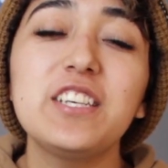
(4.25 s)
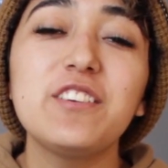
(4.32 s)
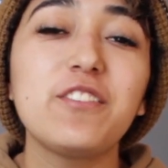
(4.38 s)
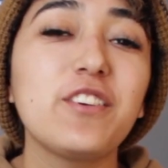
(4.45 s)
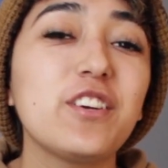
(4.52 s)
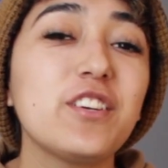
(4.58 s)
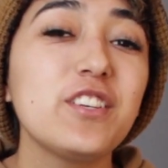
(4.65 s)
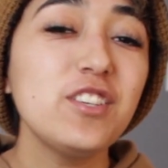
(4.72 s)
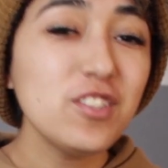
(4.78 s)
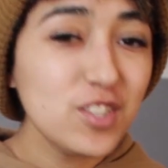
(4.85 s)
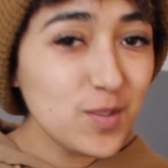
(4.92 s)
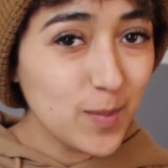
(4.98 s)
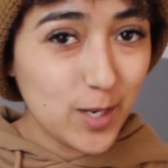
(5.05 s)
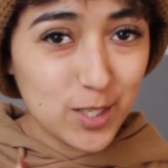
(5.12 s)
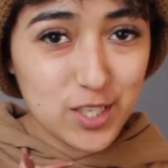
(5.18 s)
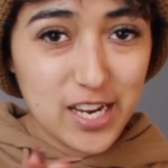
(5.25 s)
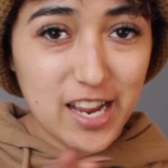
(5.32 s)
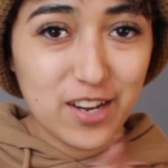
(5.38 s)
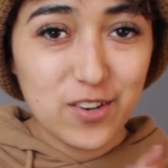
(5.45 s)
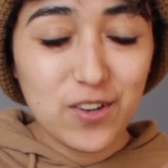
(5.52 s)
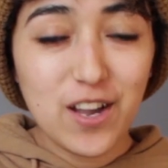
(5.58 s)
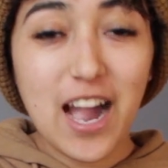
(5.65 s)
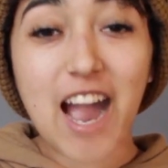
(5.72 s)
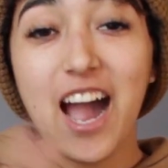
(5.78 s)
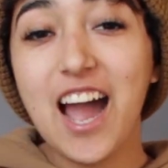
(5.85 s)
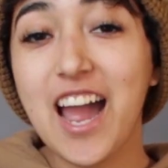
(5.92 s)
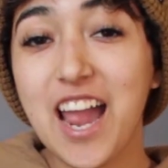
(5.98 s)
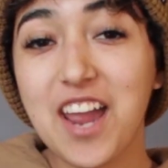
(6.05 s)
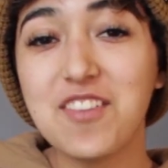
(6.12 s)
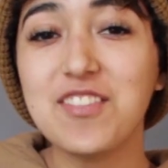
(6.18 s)
If you're new to my channel,
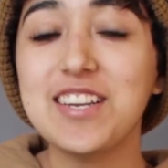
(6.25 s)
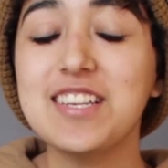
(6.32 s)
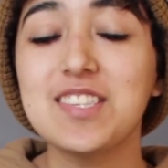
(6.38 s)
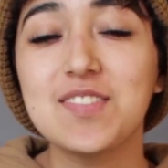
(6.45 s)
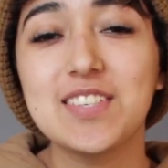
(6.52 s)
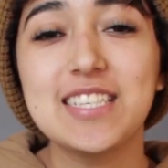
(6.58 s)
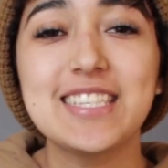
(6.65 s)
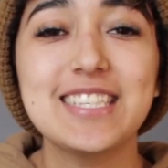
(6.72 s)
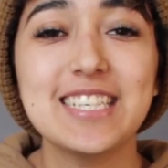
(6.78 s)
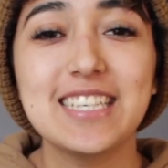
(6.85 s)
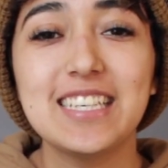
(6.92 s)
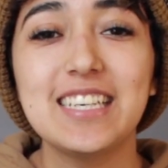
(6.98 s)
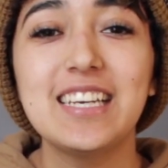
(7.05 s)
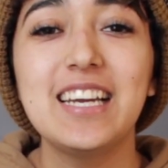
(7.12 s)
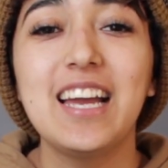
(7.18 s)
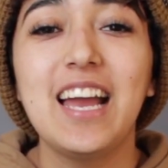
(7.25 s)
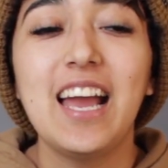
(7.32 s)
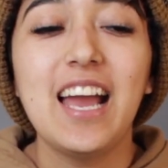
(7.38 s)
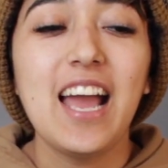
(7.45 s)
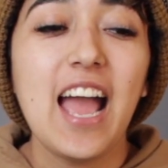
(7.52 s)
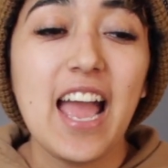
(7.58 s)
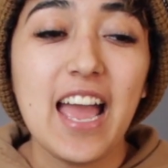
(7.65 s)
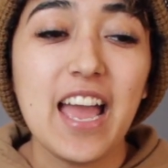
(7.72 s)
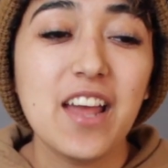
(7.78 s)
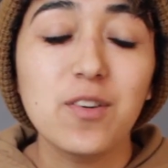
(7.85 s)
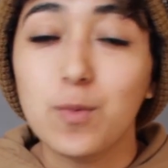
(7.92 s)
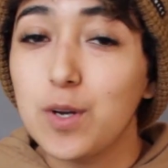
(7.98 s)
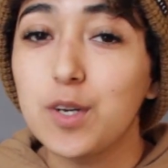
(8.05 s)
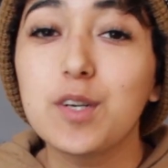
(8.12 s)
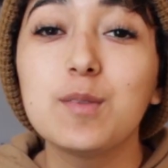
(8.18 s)
hi, my name's Melissa
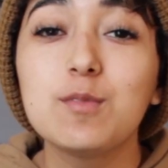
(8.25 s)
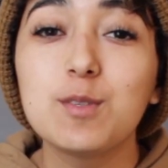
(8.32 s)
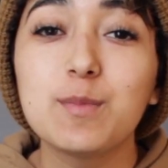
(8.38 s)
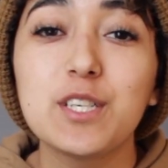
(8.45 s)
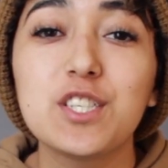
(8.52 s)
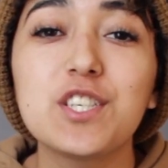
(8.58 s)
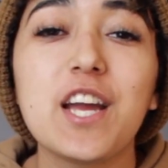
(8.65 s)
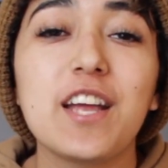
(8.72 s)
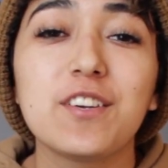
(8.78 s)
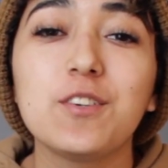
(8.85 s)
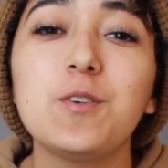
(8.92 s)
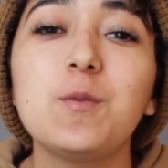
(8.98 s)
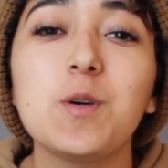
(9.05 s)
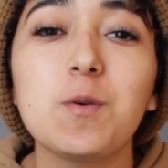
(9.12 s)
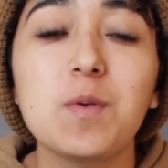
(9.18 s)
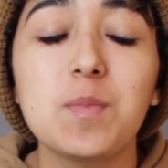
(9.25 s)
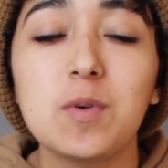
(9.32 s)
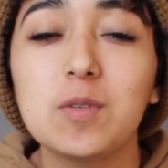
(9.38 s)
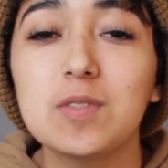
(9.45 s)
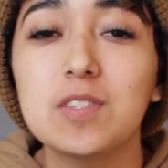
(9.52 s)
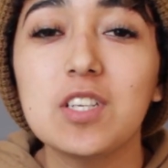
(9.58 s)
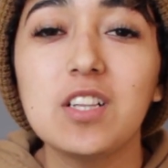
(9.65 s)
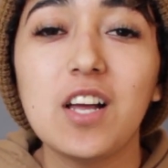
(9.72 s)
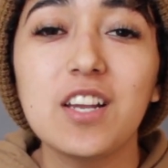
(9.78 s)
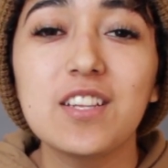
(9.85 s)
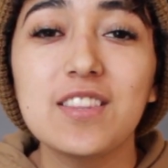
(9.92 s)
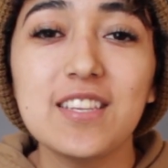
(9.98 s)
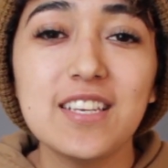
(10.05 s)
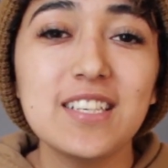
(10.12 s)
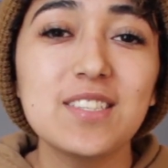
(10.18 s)
and welcome to my channel where we post a lot
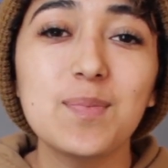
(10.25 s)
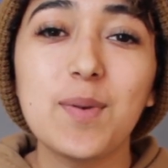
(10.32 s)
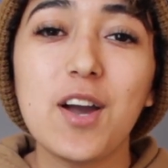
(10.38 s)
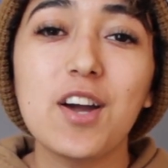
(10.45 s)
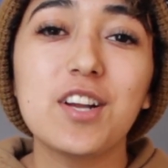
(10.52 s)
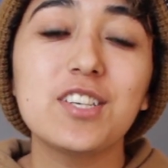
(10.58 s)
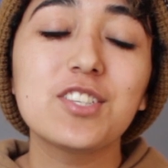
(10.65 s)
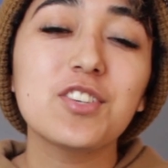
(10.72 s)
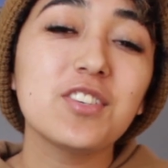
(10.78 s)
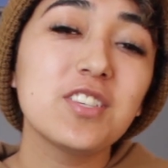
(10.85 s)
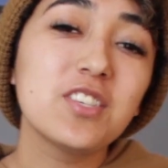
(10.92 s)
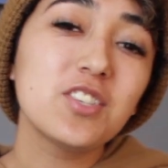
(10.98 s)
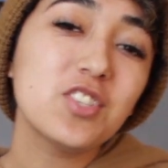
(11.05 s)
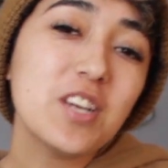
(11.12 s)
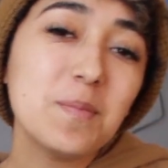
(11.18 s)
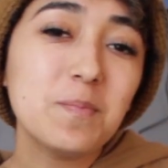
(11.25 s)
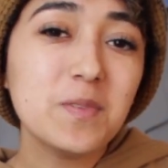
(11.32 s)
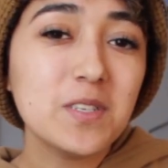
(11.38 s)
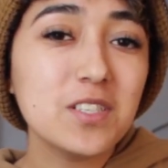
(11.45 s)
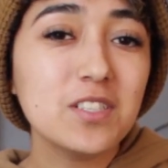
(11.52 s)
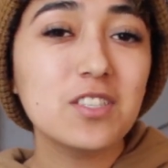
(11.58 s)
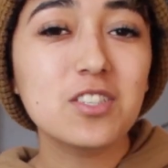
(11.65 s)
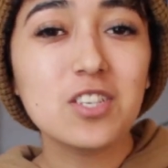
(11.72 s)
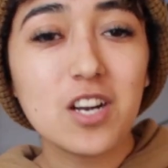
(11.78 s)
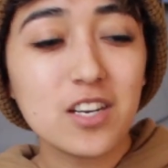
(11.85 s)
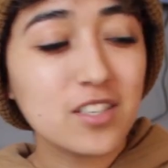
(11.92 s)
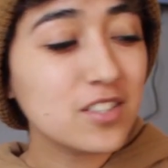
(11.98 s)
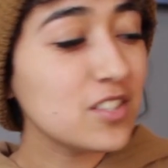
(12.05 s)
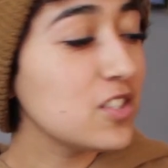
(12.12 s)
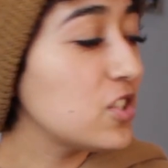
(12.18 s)
of things about Australian Shepherds,
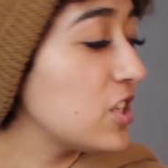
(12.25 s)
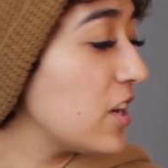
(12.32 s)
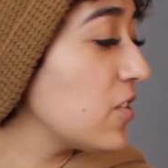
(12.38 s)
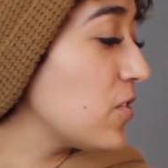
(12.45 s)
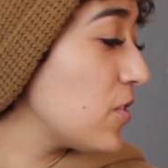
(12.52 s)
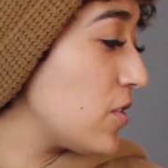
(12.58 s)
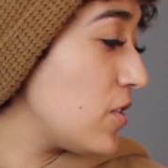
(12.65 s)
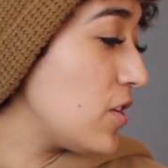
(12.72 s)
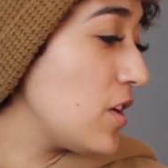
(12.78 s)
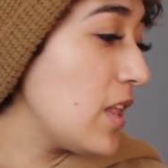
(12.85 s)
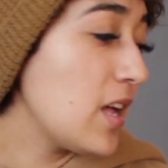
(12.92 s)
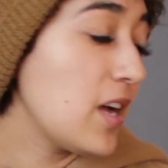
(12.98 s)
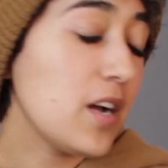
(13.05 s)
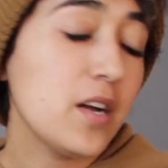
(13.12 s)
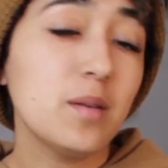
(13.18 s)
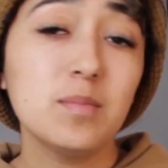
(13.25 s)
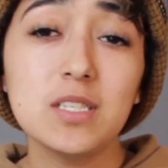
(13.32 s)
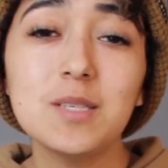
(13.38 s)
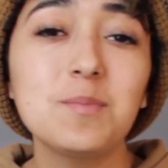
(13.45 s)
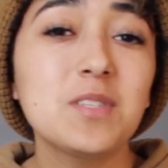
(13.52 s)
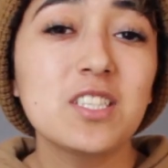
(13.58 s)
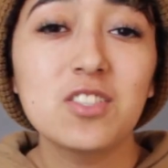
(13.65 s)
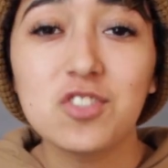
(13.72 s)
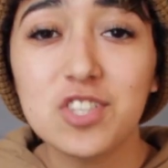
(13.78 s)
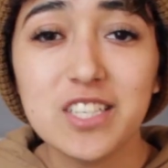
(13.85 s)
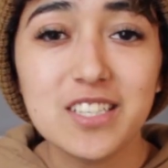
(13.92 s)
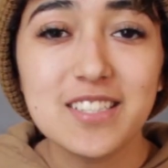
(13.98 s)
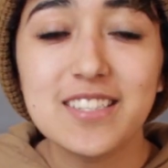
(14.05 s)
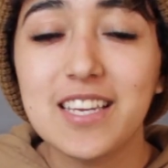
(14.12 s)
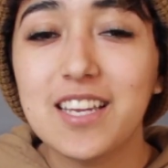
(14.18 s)
dogs in general, tips and
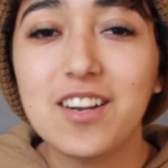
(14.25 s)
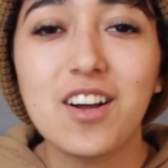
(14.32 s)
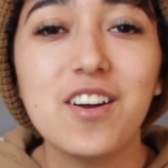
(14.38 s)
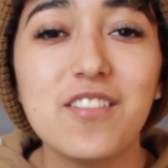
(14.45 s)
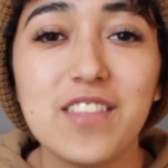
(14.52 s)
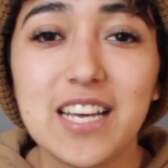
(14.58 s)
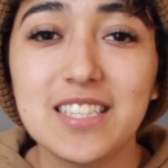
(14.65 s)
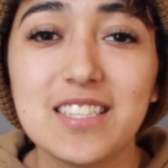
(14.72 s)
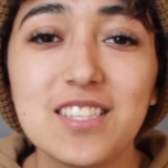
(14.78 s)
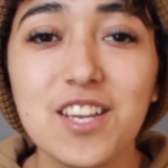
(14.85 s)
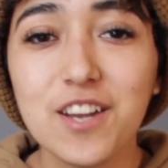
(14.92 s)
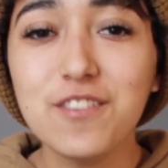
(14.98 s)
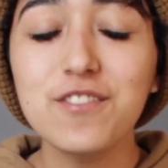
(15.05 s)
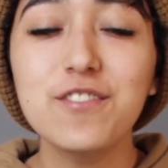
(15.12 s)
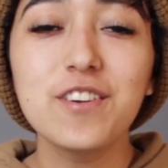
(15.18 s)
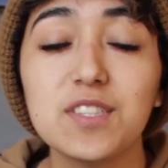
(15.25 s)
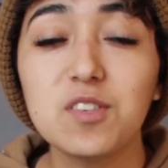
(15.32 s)
tricks and all of that stuff.